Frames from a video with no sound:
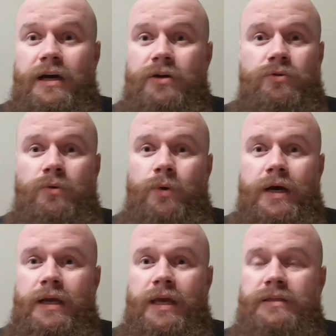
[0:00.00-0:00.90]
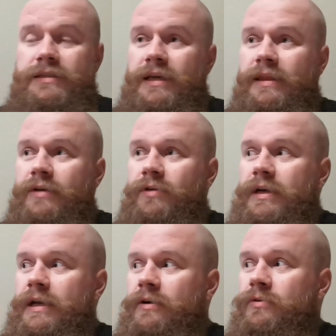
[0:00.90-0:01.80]
I don't know why I can't say that
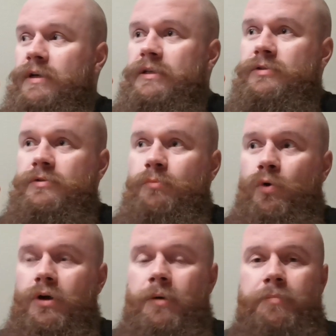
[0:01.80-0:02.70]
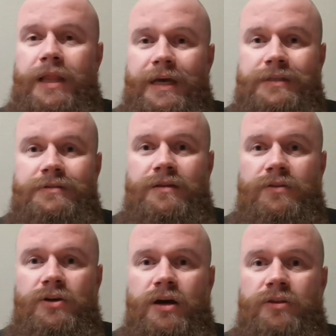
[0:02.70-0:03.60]
right now. It is more complex
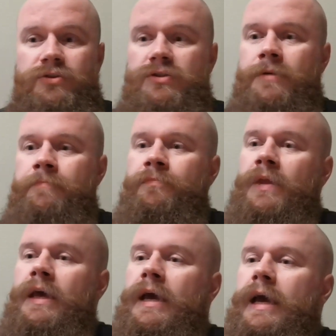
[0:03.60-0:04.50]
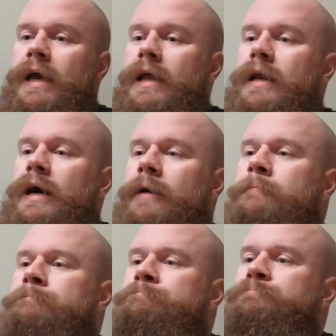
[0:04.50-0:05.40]
than the others, and
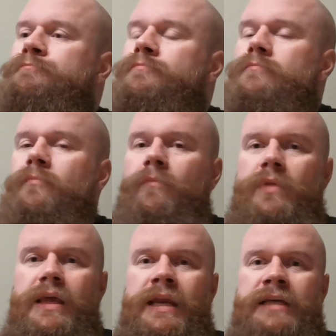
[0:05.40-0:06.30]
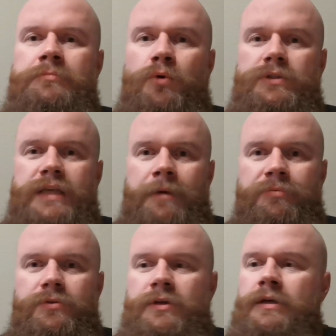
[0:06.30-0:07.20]
it has more
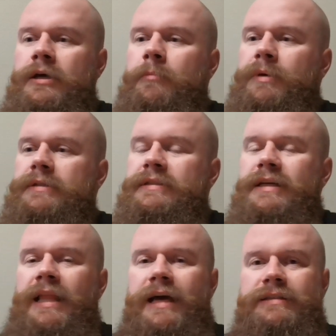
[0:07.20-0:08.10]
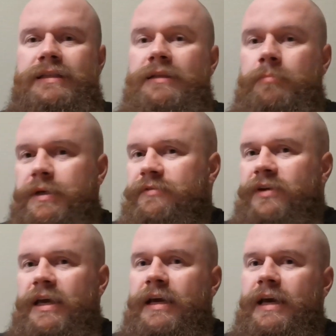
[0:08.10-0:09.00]
depth, but it still has a little bit of
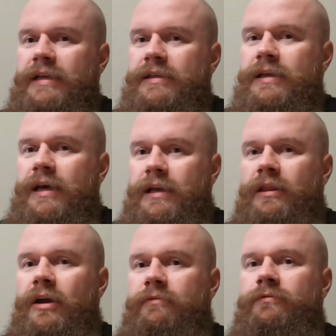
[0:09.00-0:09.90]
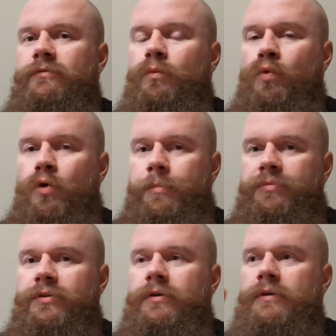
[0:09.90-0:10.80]
kick and a lot of
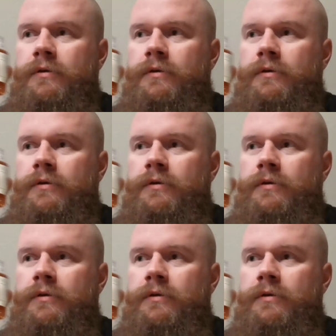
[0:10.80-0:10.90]
warmth.